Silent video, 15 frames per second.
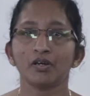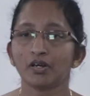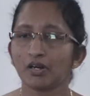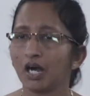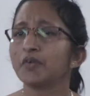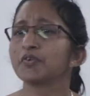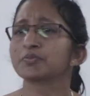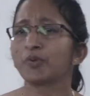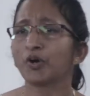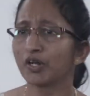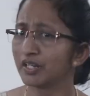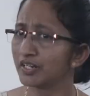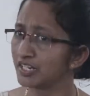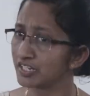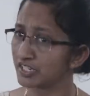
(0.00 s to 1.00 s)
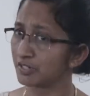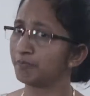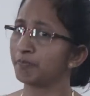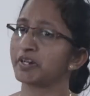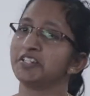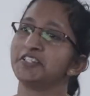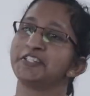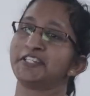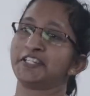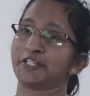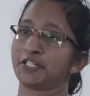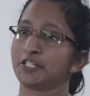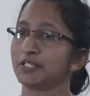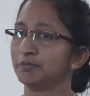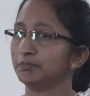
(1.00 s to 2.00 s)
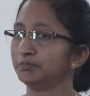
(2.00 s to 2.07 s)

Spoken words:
I was born an Indian princess.